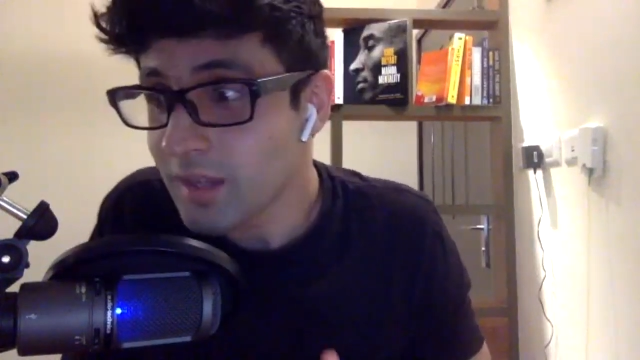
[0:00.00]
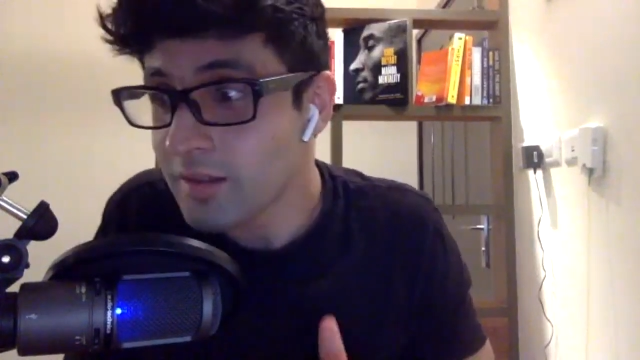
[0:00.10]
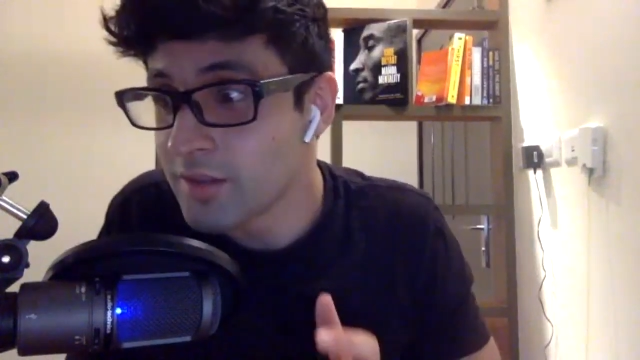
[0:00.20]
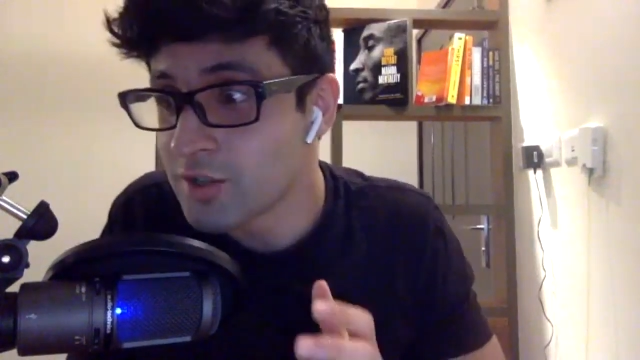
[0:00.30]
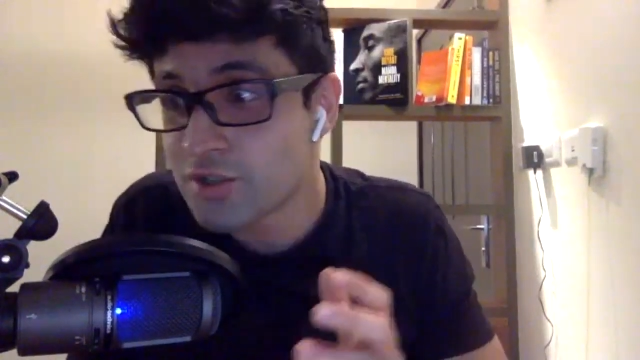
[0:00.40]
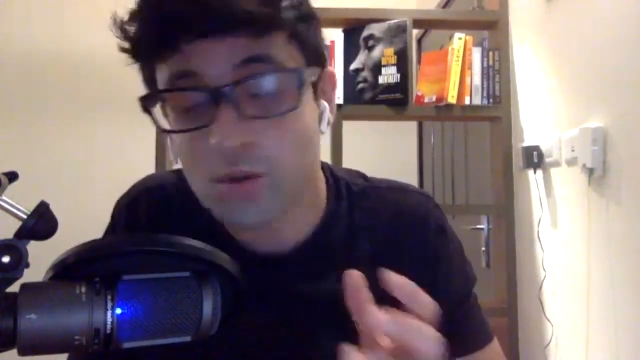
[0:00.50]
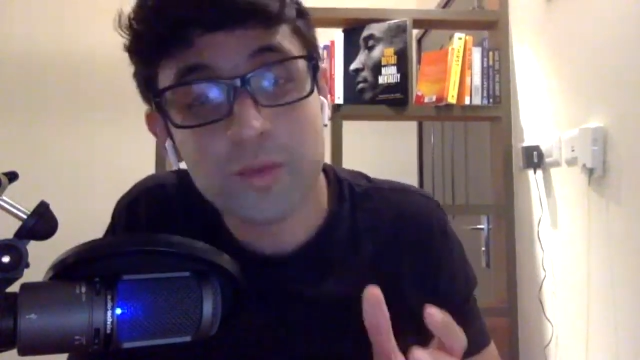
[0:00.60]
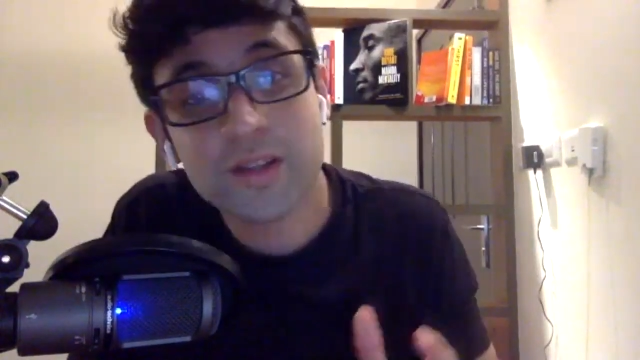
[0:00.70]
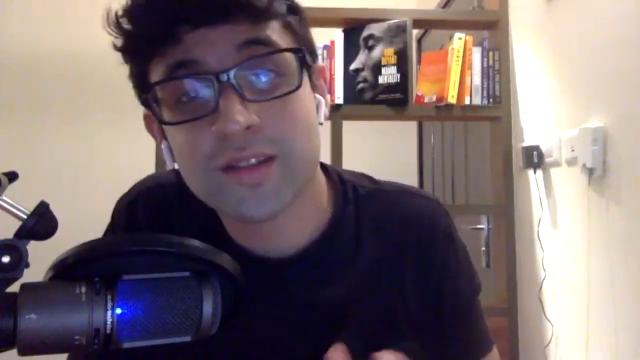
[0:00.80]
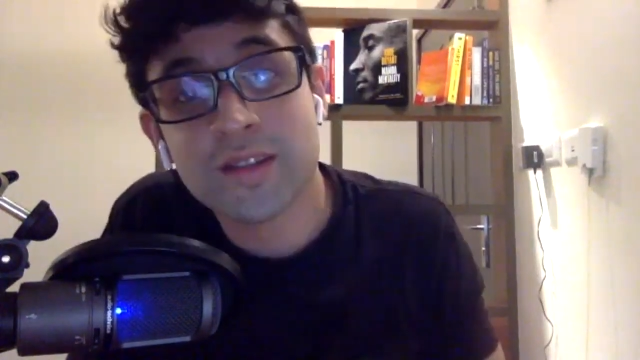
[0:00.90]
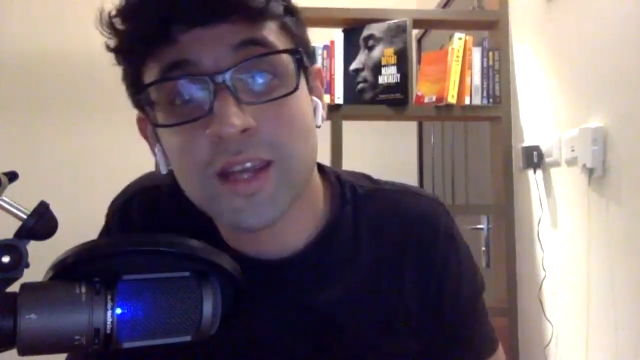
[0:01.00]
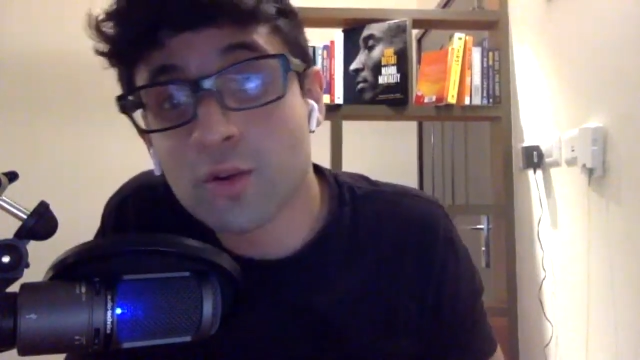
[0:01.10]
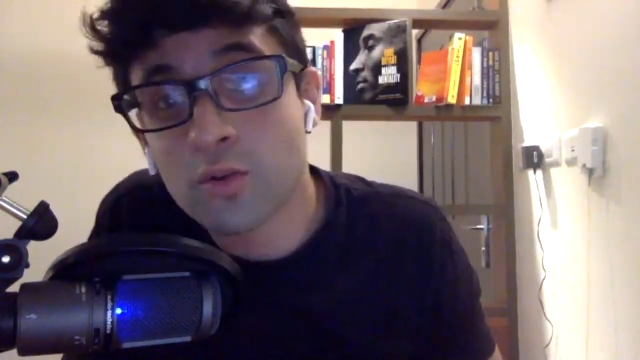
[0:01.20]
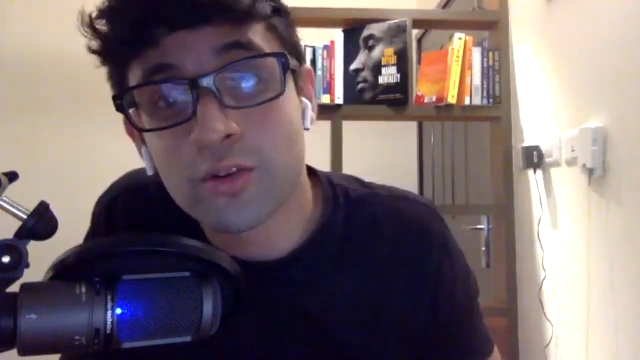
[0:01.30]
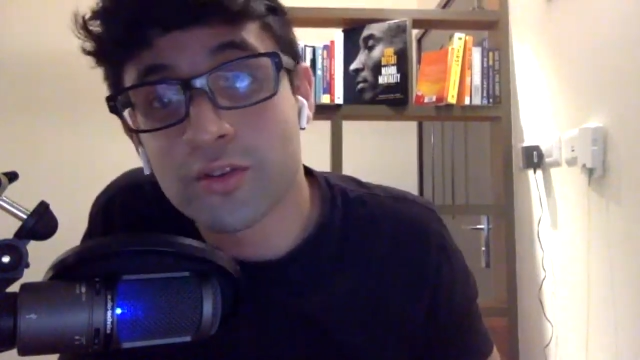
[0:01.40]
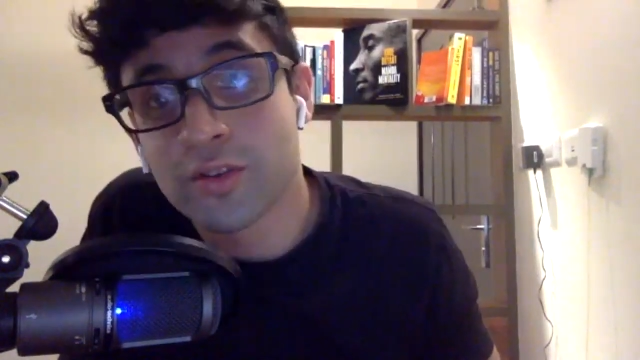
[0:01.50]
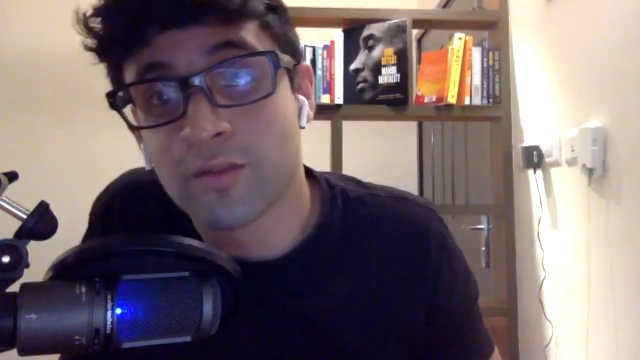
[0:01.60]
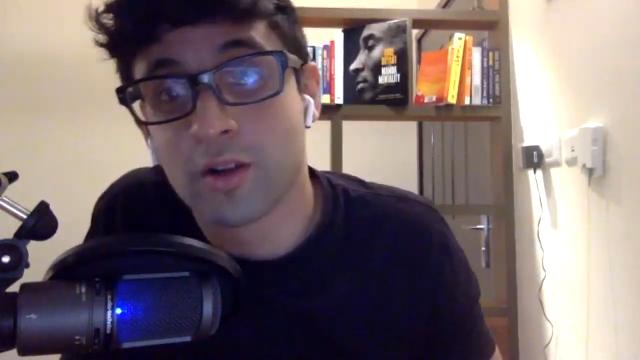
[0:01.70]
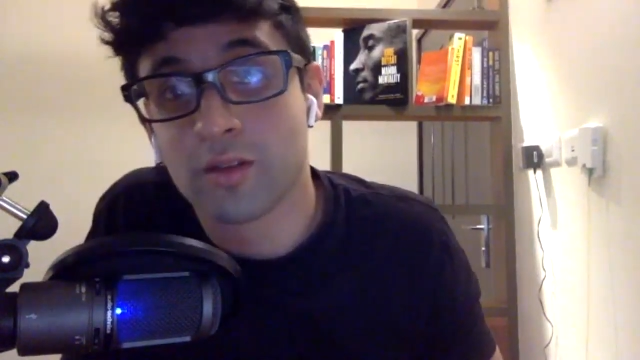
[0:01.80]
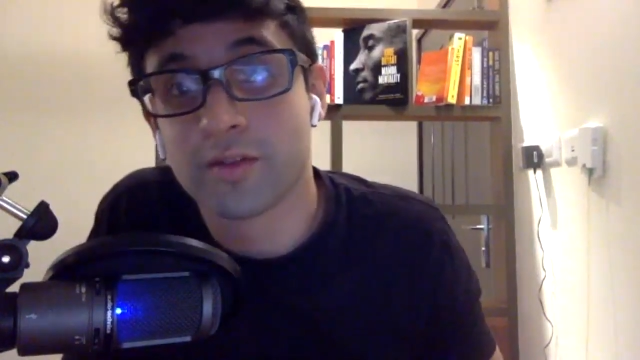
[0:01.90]
There's so many stakeholders
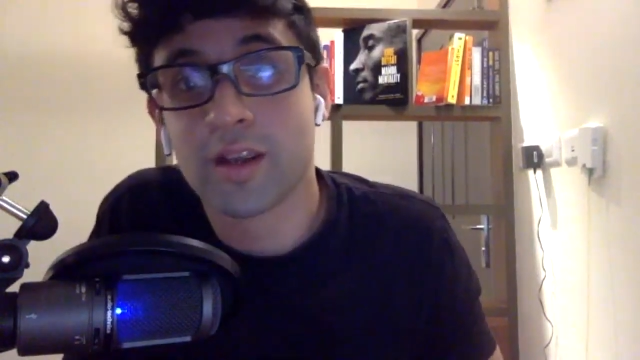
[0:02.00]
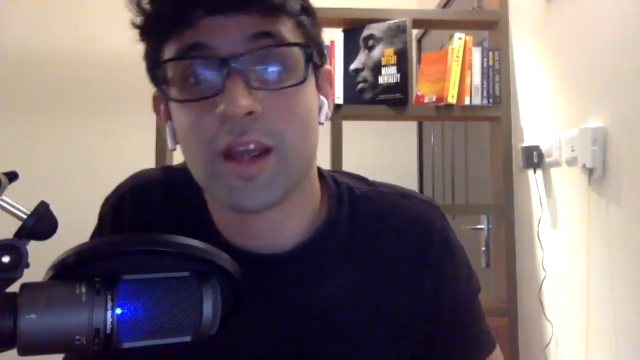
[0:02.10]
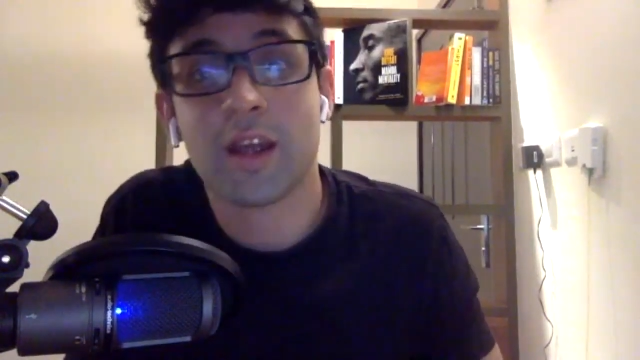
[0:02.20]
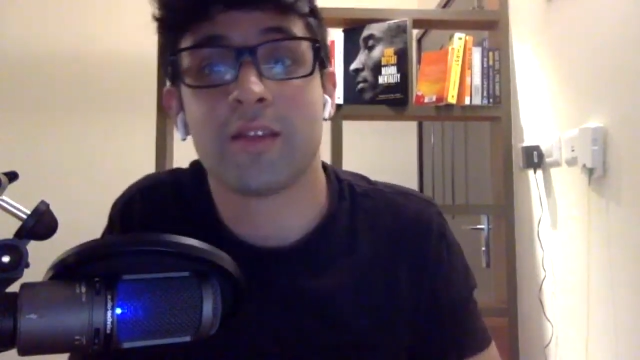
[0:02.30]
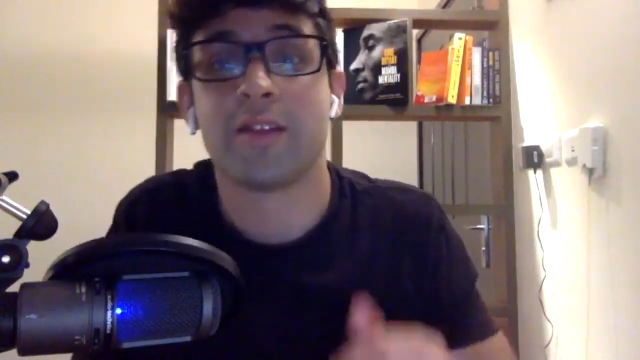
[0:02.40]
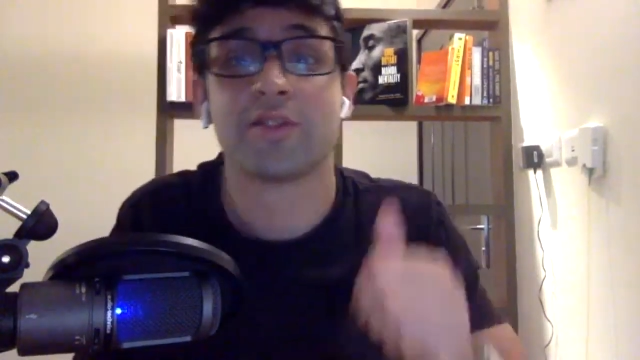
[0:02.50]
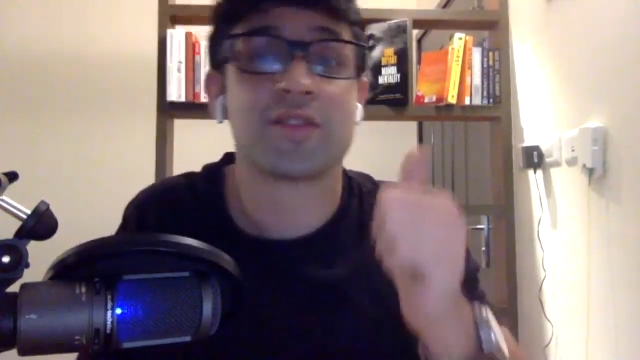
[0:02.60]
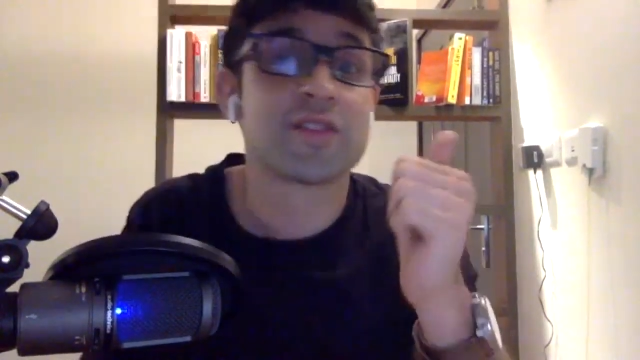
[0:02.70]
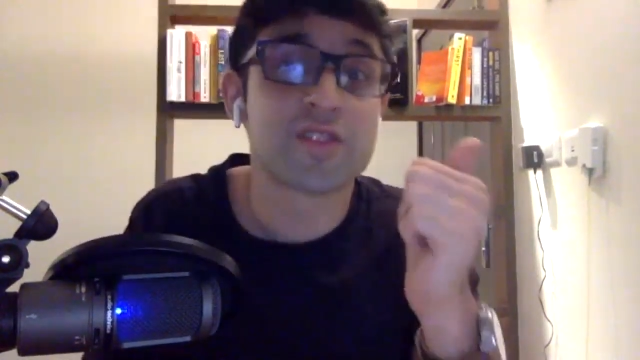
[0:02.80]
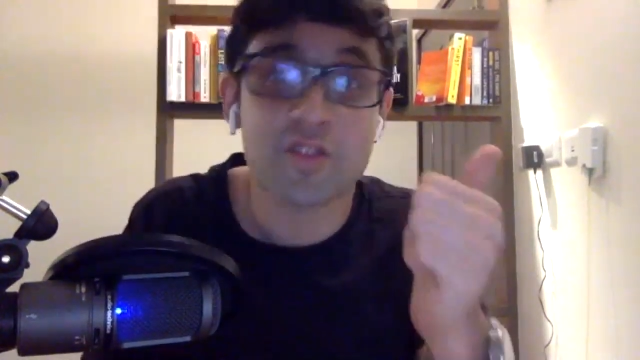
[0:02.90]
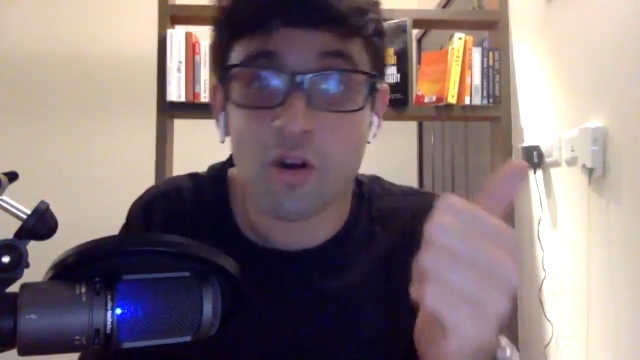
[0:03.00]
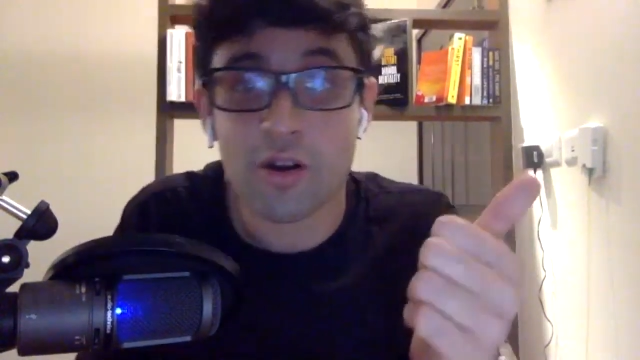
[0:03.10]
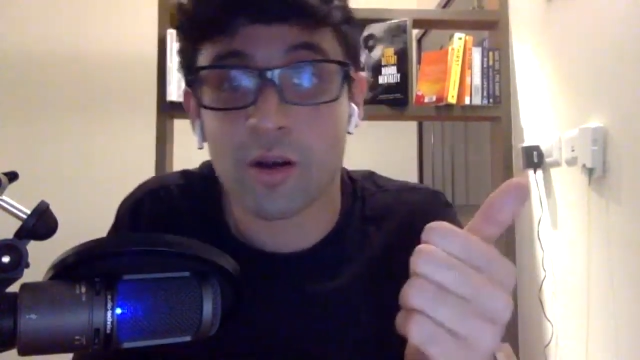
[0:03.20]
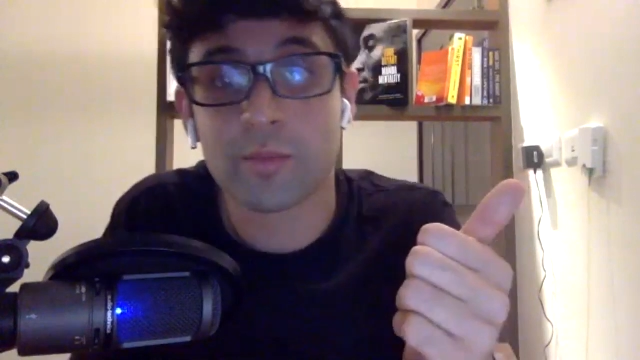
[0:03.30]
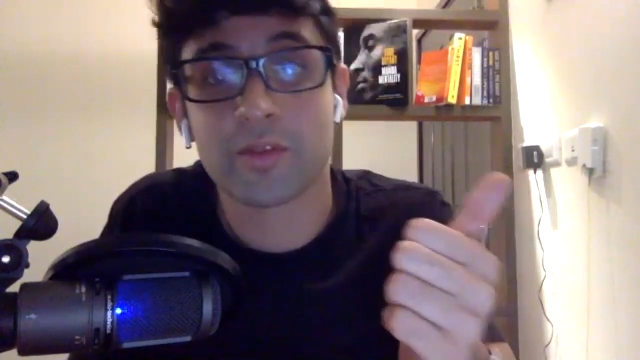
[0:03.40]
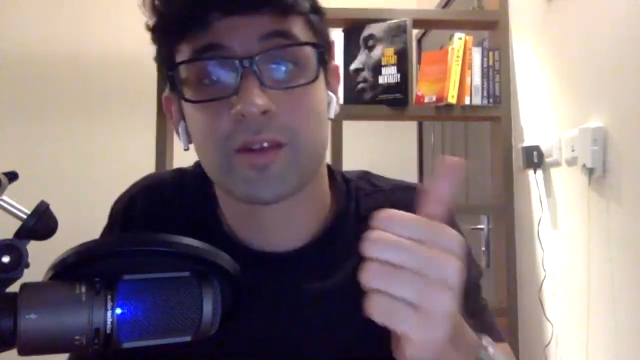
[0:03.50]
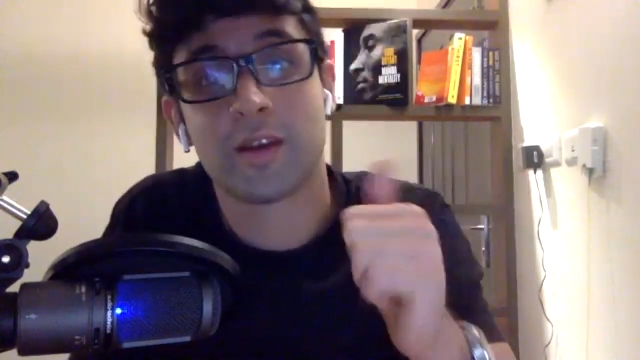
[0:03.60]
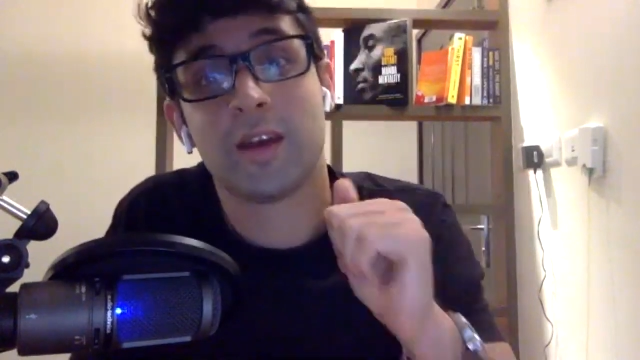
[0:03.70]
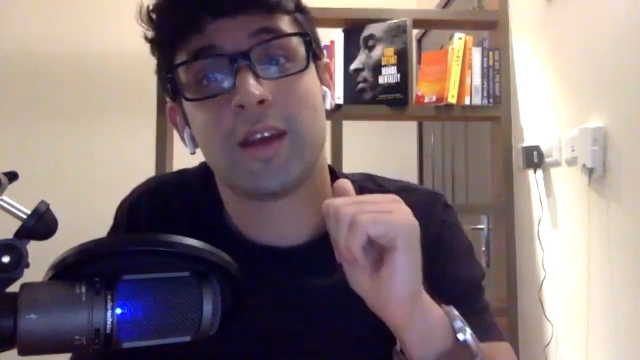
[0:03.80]
involved. There's the startups.